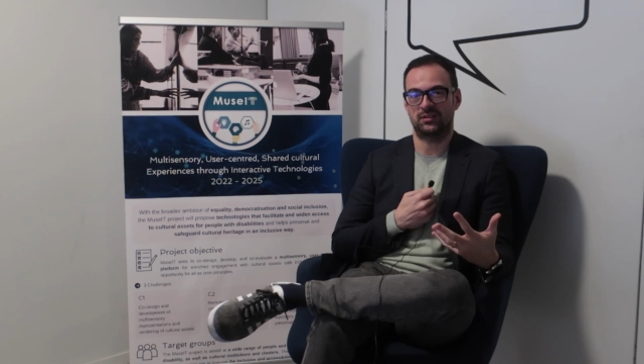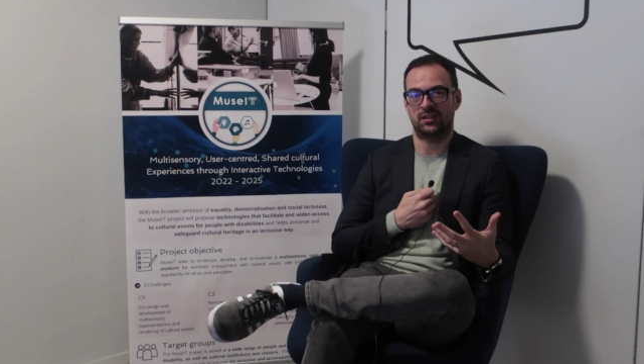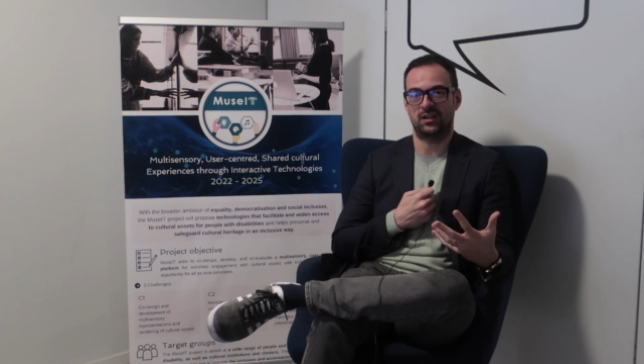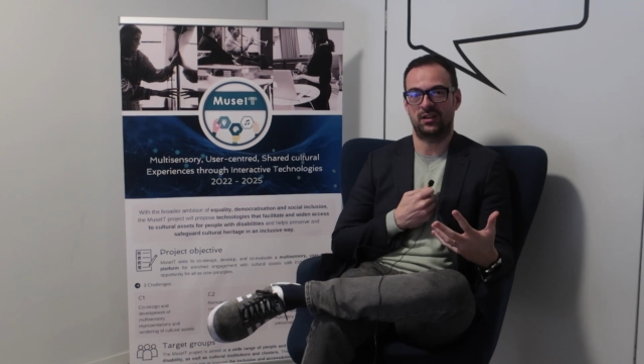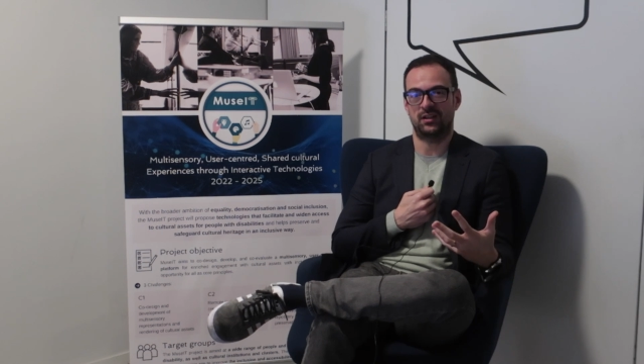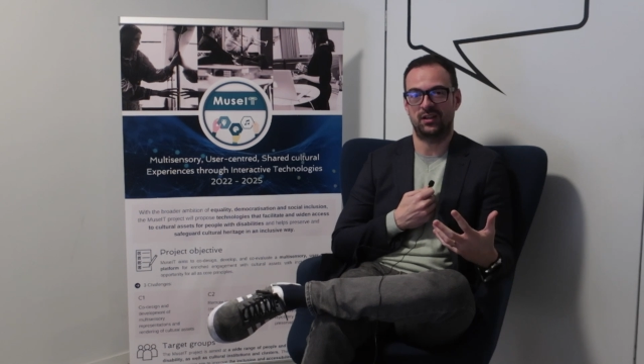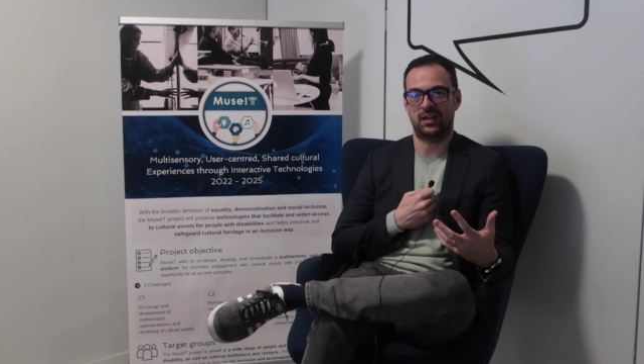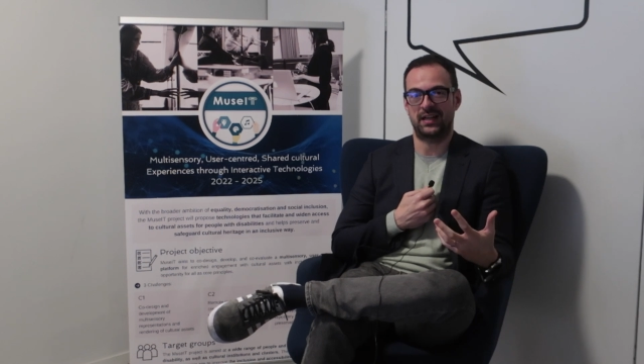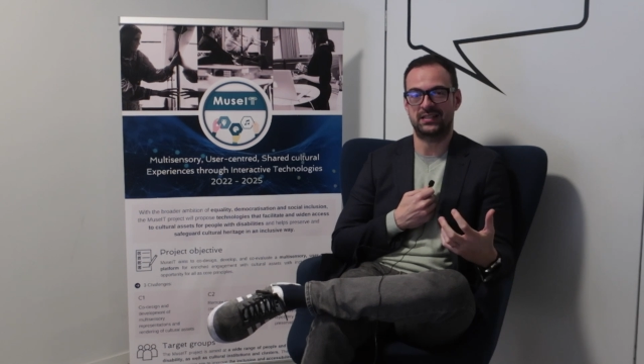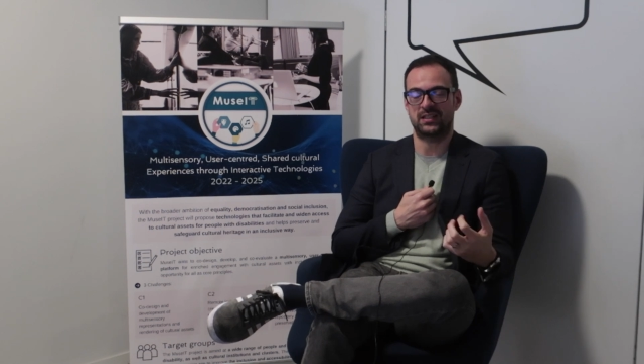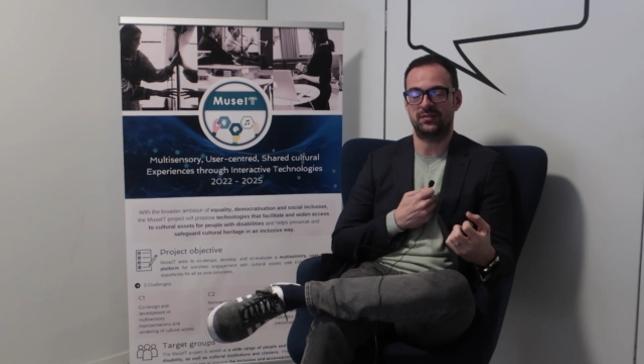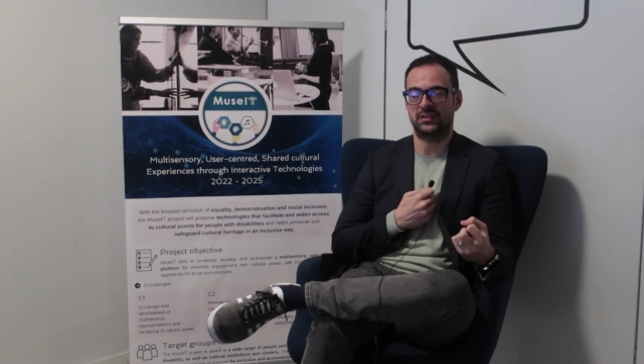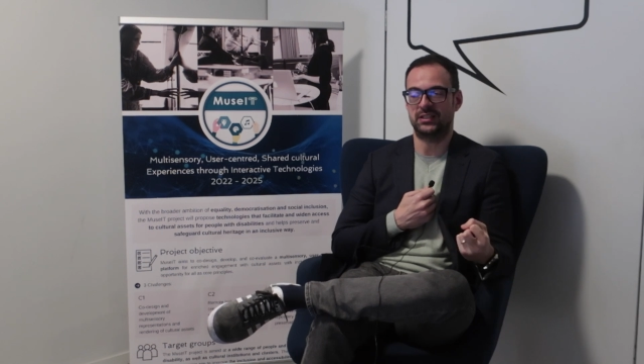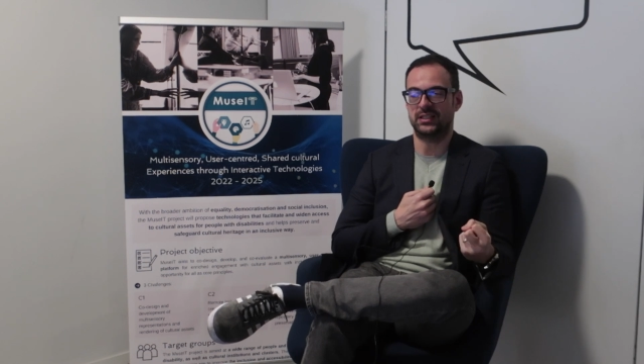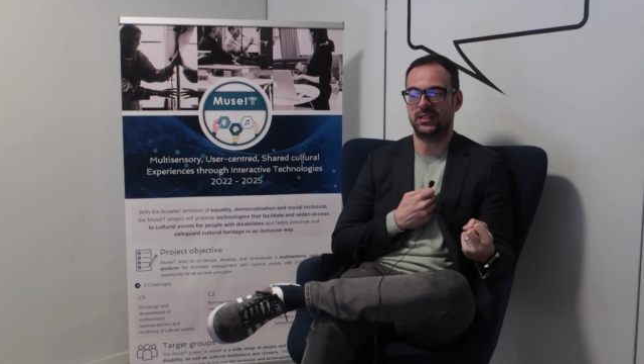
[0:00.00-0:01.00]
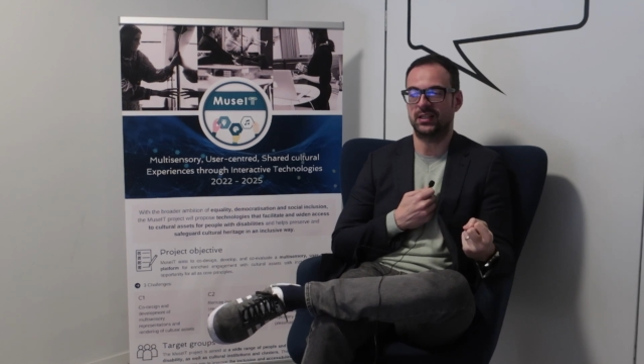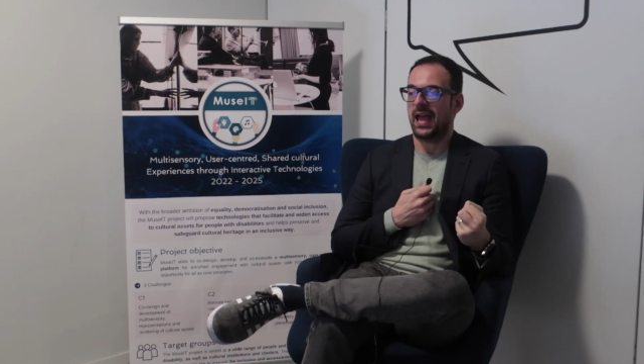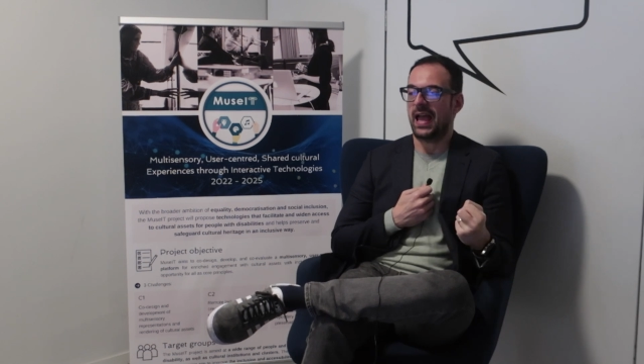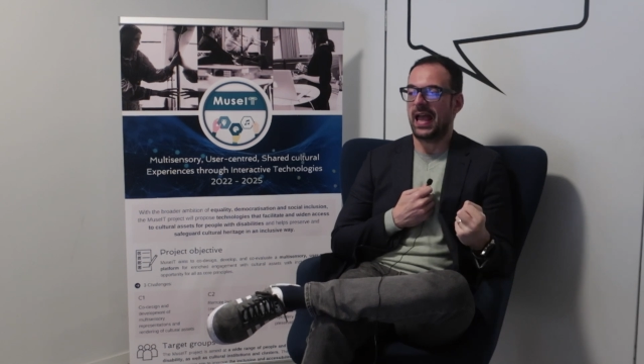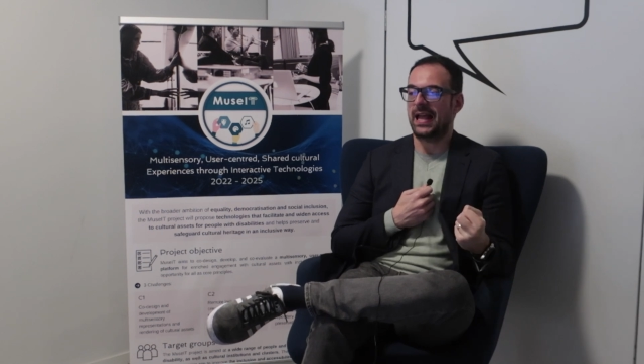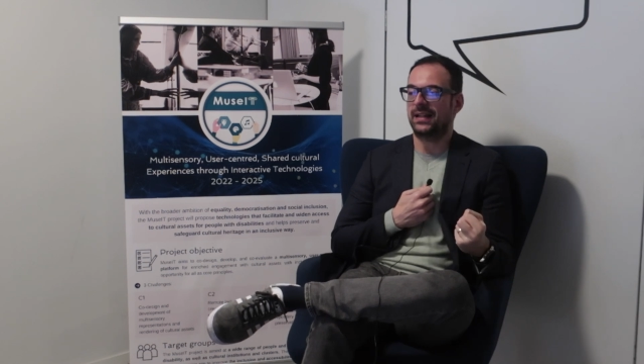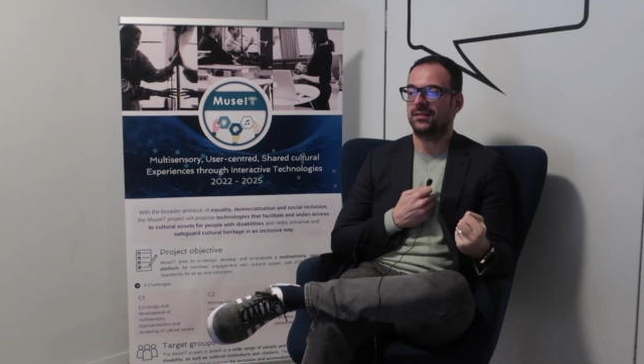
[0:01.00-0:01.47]
activity.
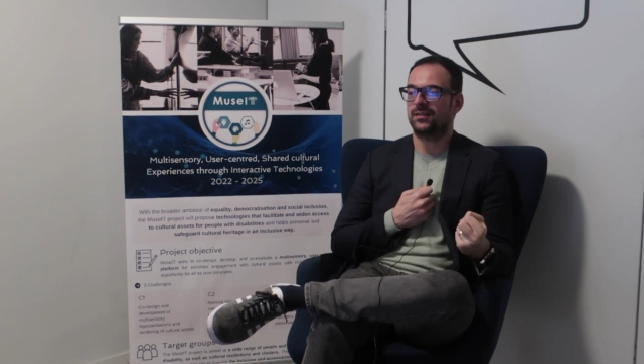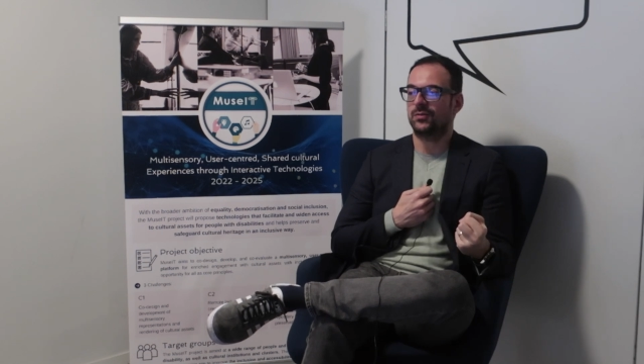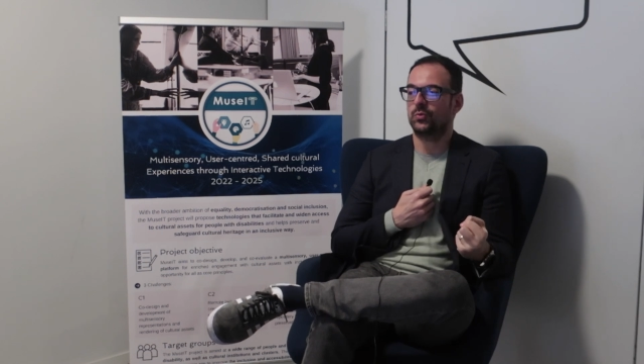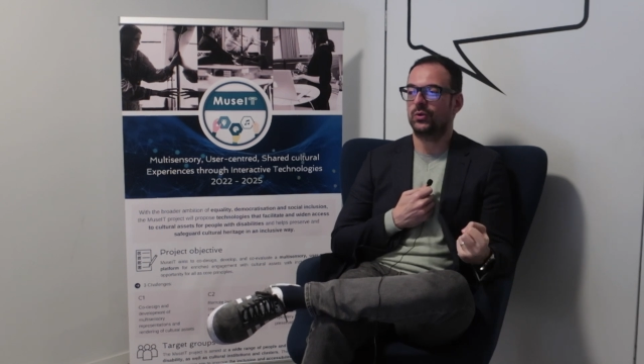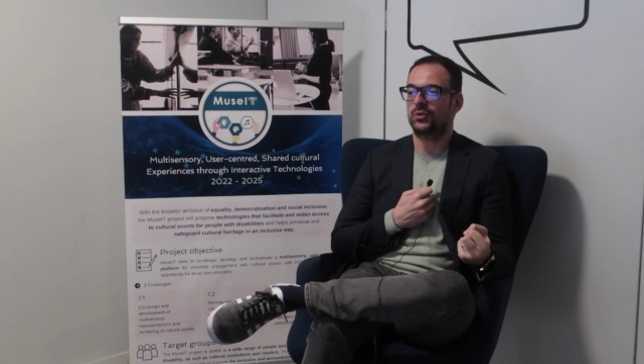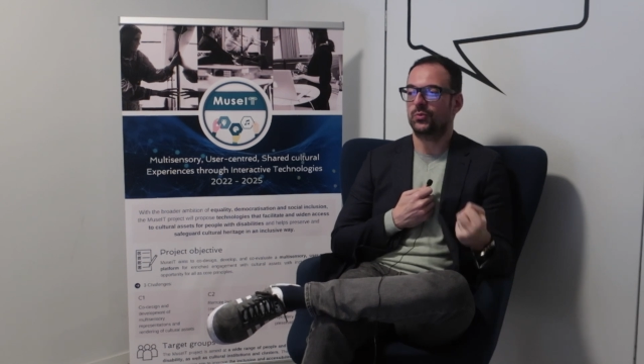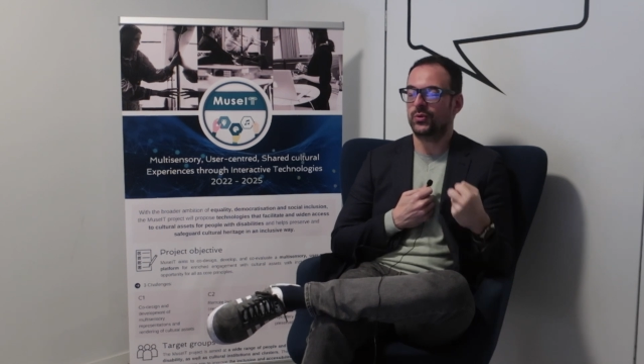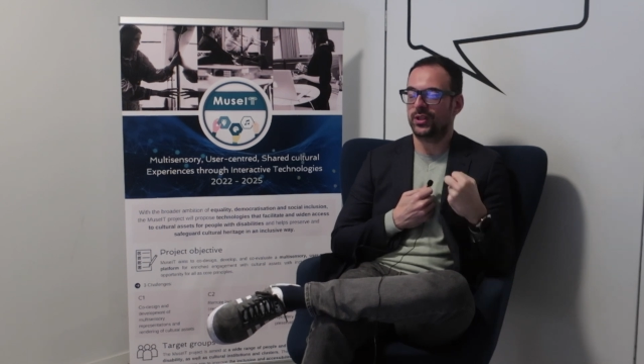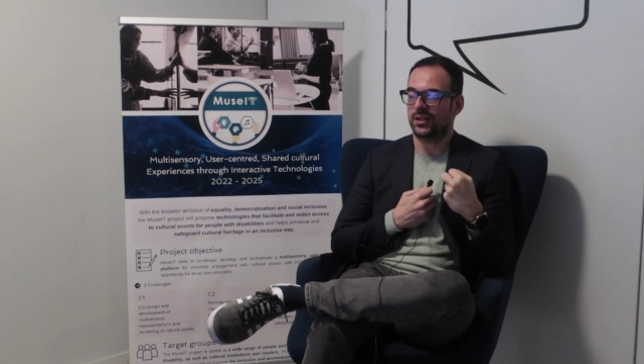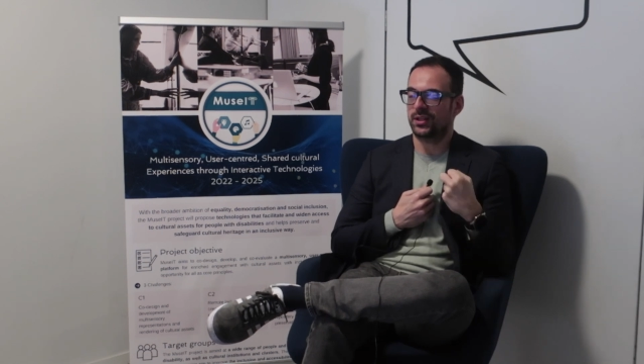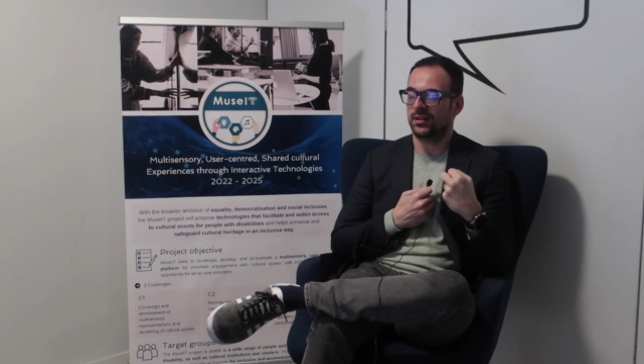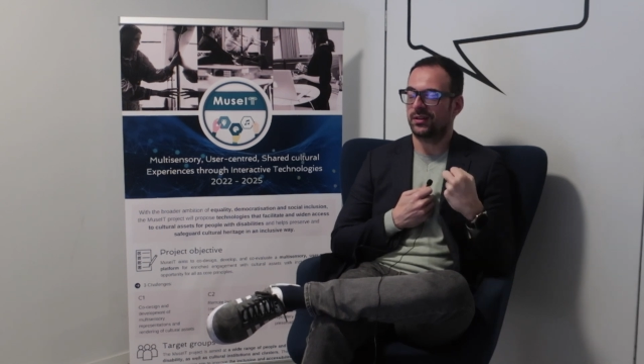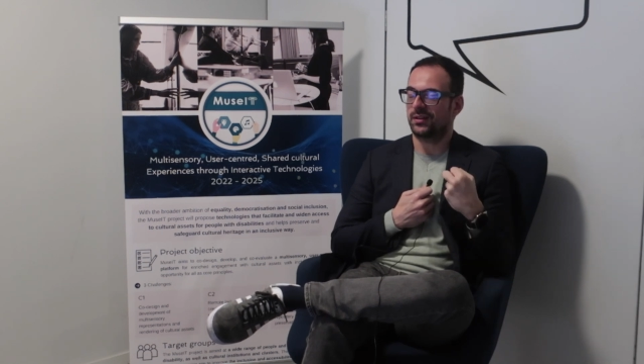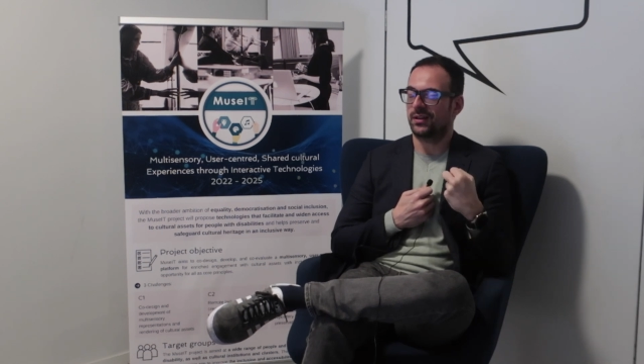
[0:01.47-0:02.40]
And what we